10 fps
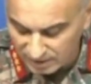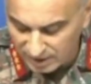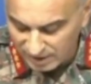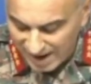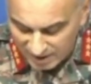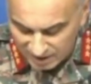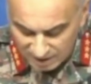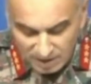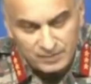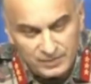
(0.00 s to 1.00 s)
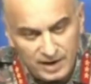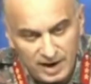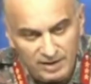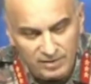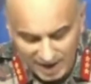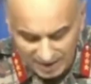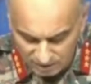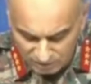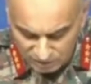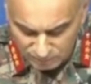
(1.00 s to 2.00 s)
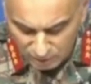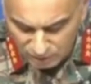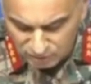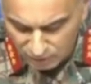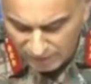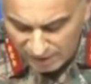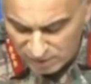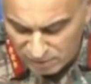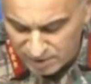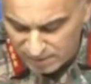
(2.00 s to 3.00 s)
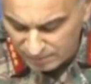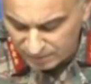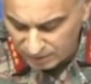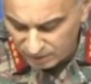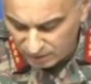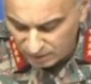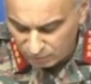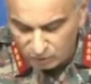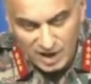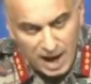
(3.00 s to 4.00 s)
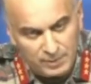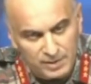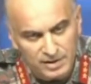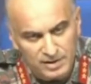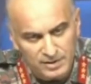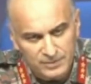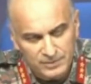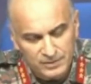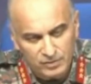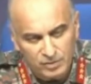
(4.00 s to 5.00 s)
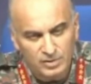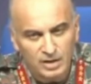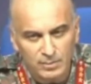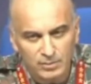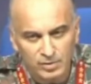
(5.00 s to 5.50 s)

erratic and rattled response of our enemy was apparent from the number of